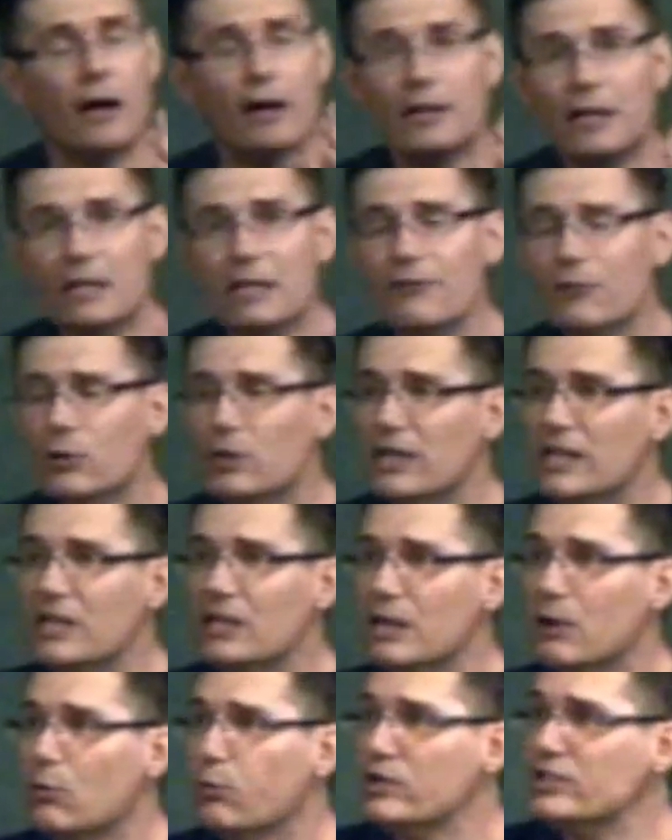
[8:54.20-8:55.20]
I'm going to give
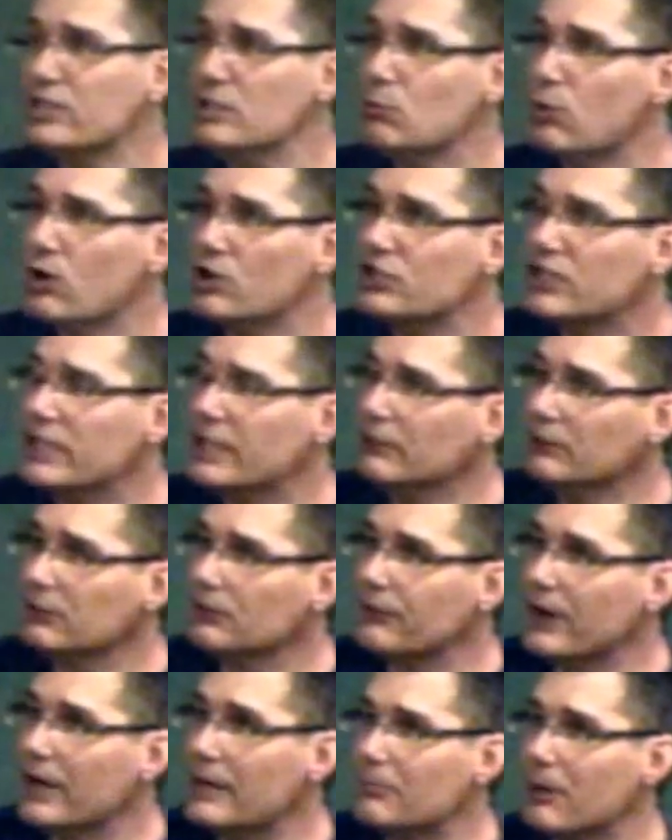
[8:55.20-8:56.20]
you a wishy-washy,
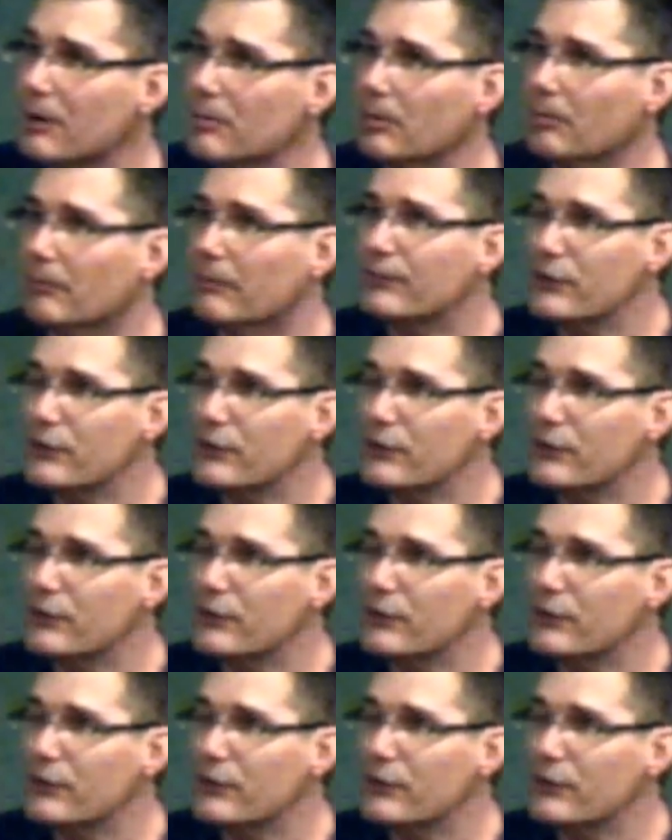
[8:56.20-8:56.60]
ill-defined problem.